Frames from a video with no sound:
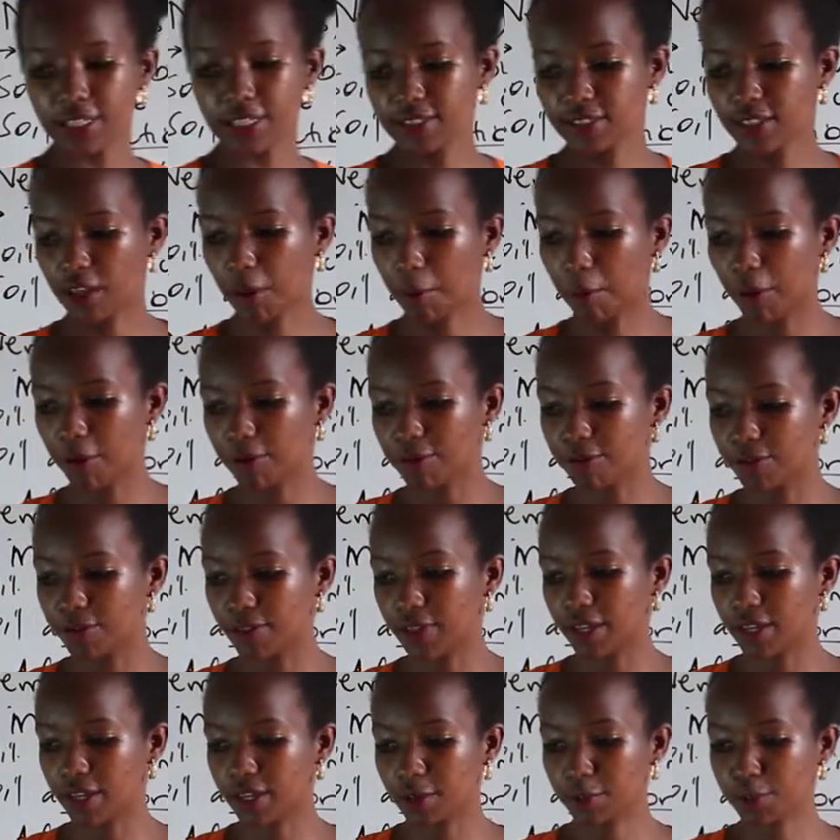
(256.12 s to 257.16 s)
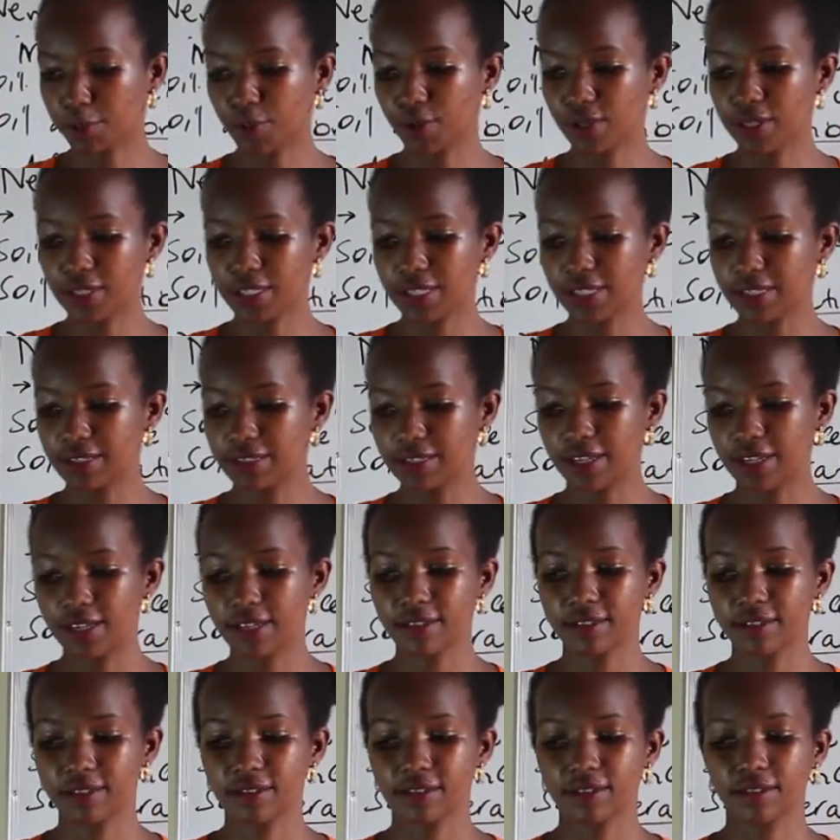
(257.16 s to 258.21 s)
some of the
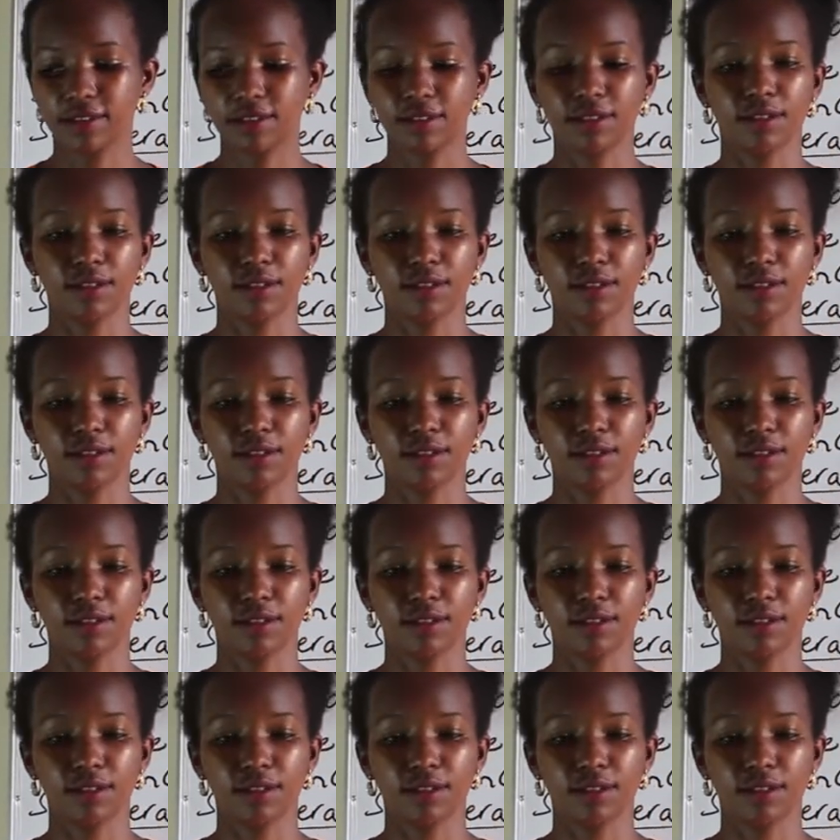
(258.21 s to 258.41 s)
importances